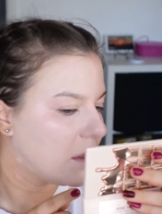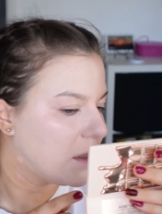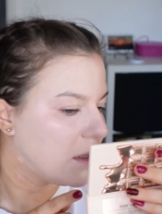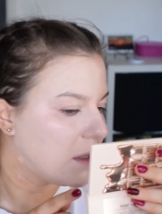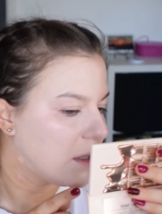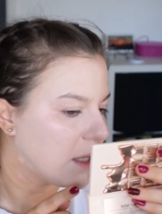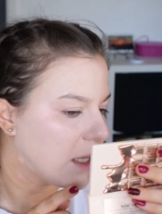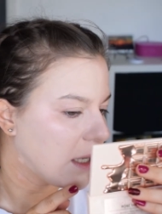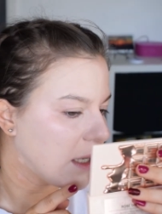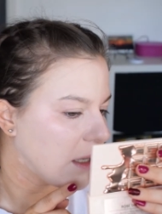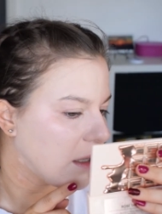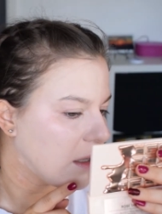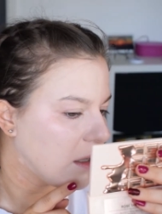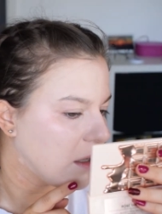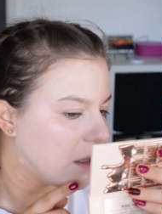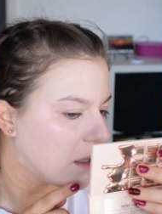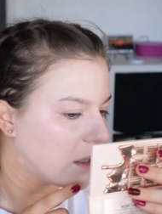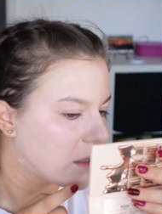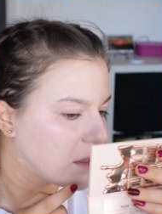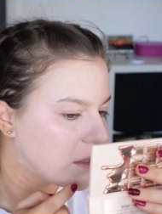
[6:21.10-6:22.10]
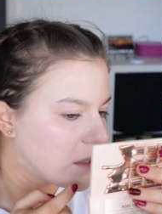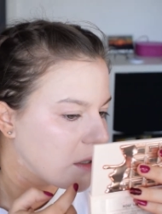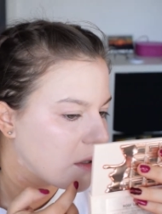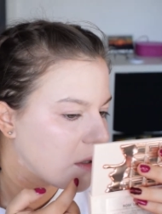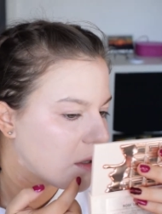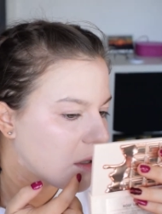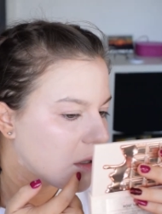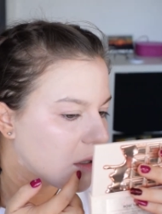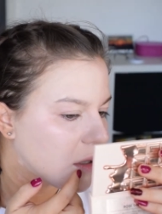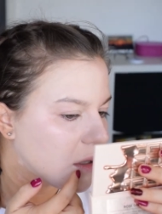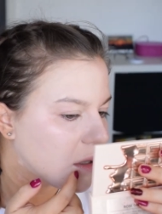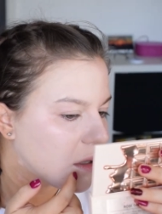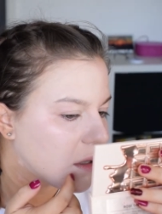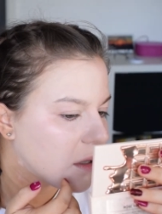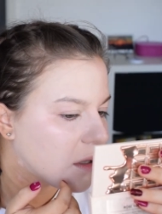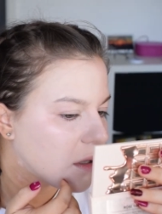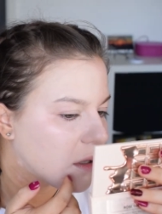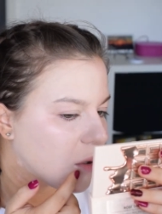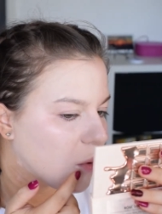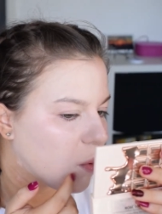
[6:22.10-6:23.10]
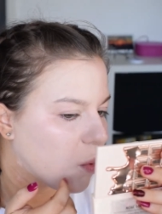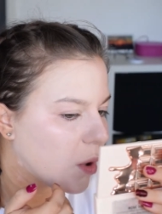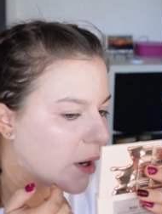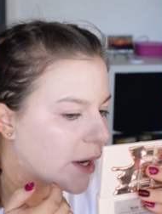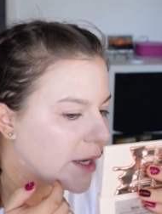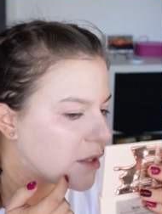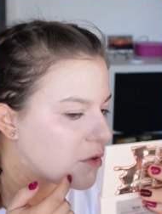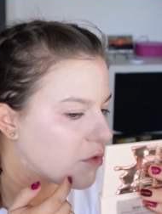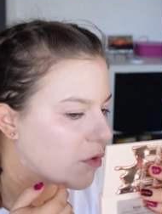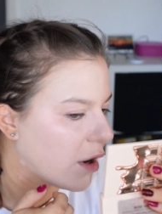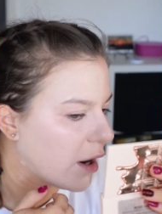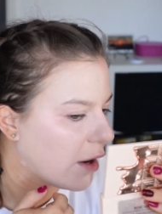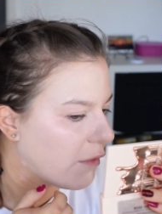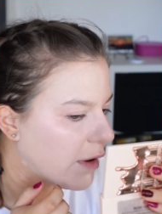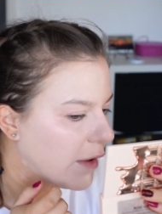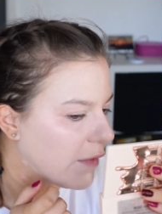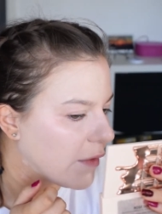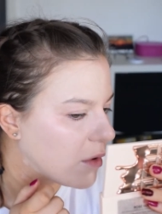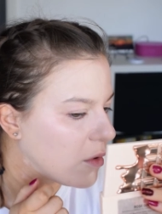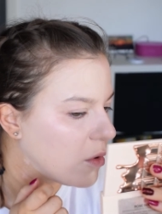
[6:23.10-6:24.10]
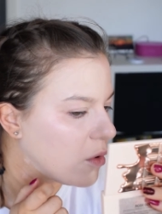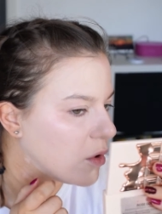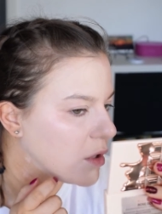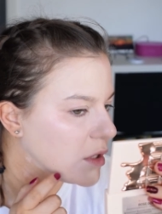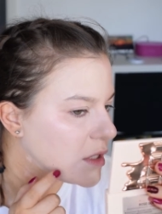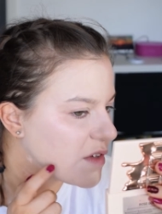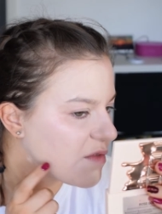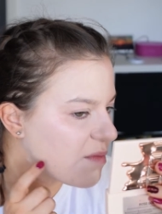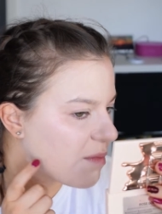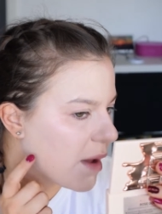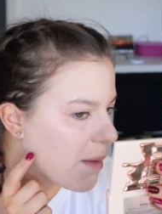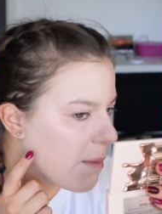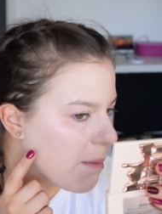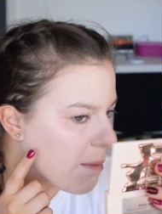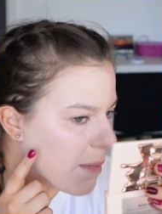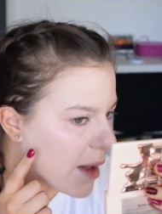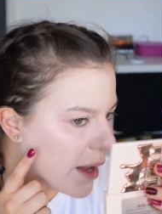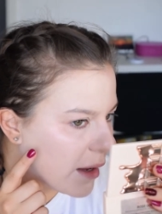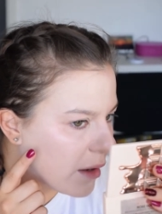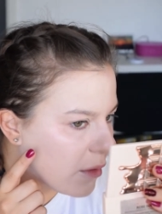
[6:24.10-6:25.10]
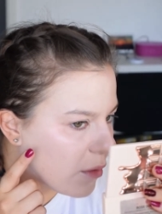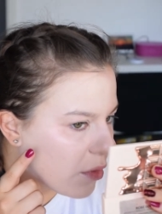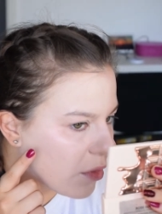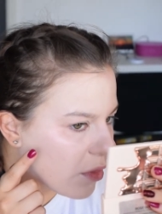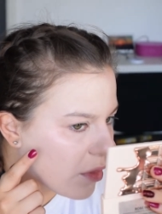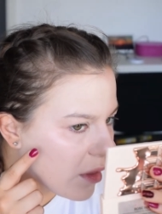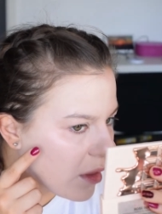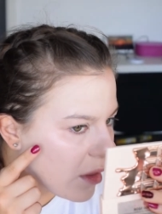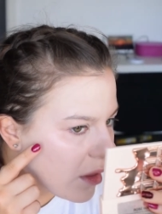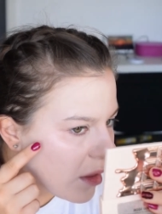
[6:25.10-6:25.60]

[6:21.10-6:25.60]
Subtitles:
and it looks quite dry around the corners of my mouth,